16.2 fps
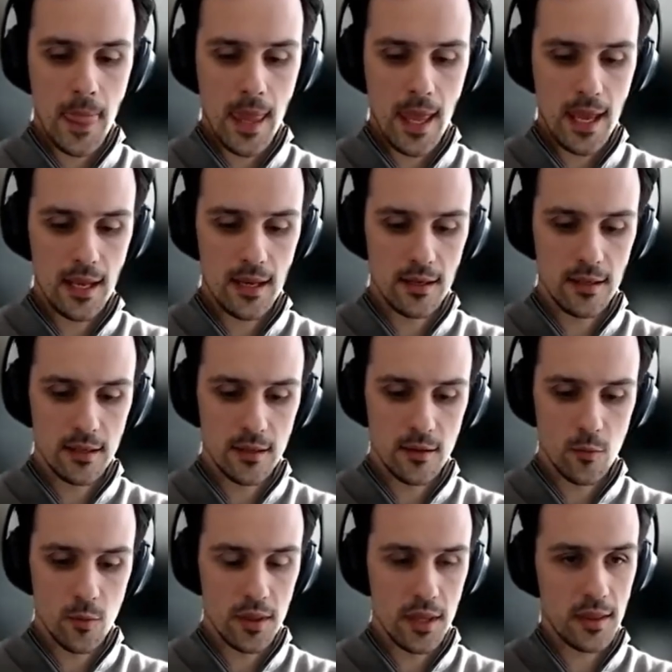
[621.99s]
And
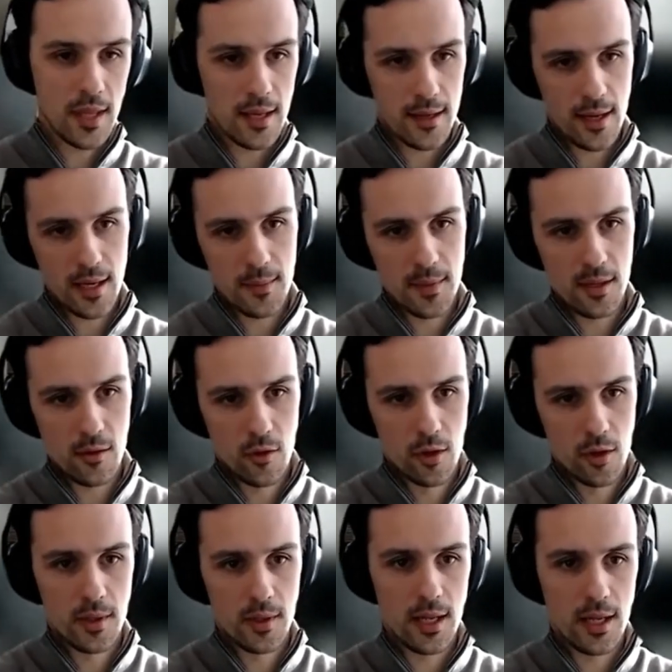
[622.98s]
within that 90 minute
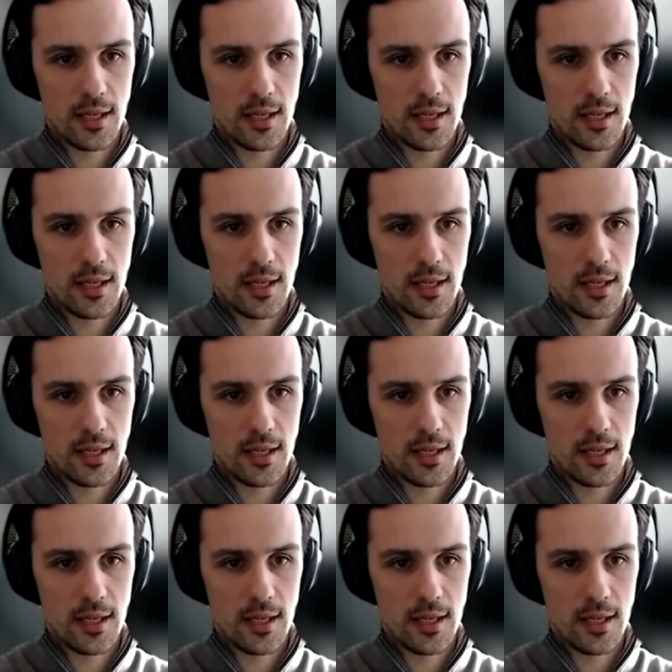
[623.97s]
orbit,